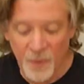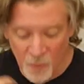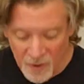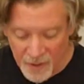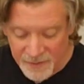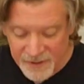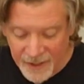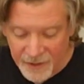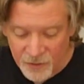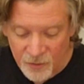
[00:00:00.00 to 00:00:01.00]
But where I was
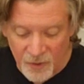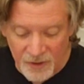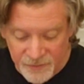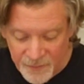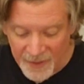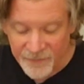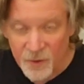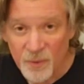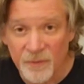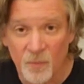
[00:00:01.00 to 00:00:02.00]
getting to was my
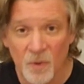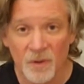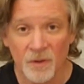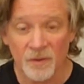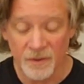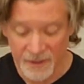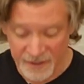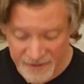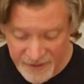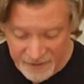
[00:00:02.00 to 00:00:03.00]
view of the world
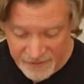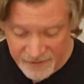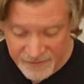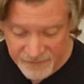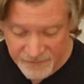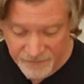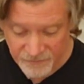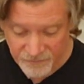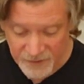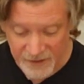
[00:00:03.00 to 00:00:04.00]
is this.
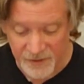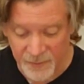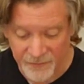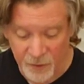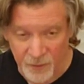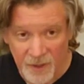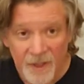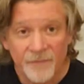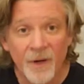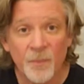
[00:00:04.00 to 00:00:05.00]
This is my view.
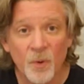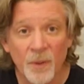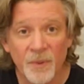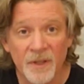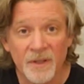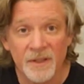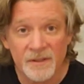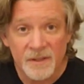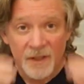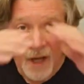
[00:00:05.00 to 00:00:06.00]
If I pull up like
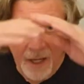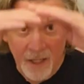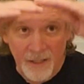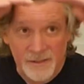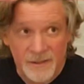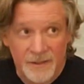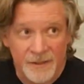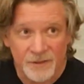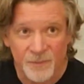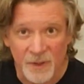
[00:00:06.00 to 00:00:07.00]
this, I kind of see
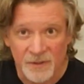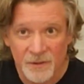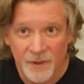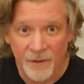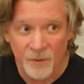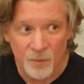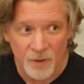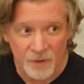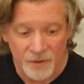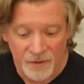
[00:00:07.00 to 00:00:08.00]
this much of the
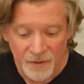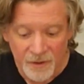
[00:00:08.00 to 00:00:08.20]
world.